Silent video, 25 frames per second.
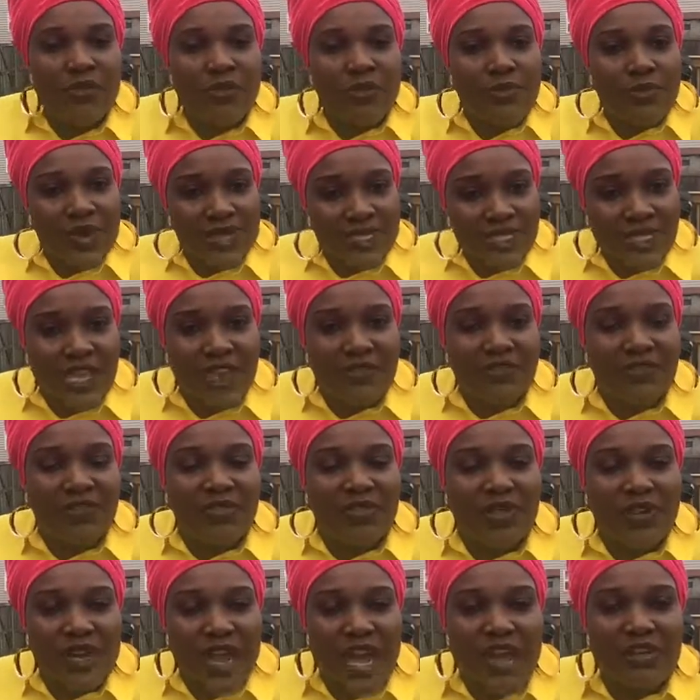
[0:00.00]
Rinse
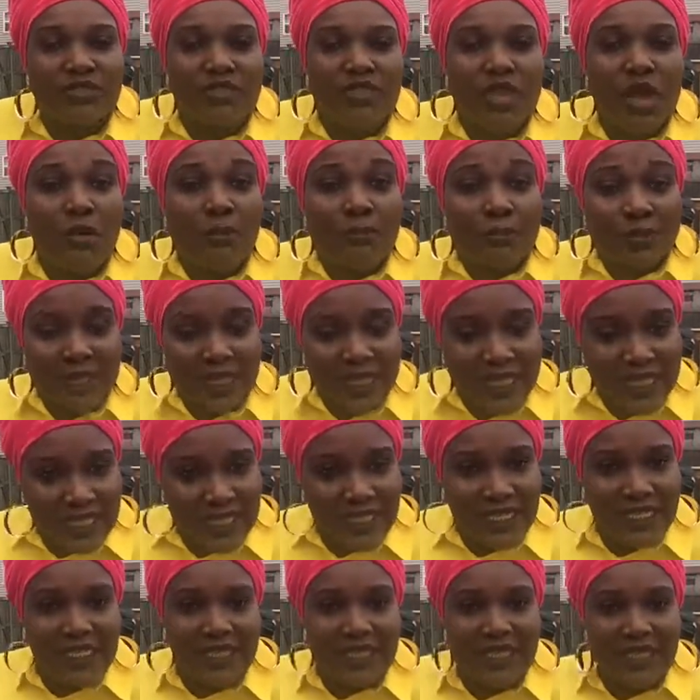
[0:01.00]
everything out
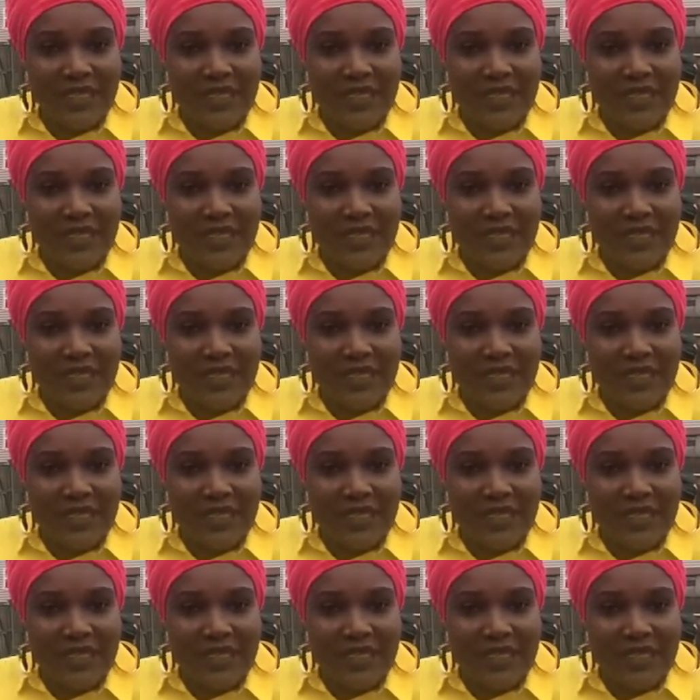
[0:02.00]
completely.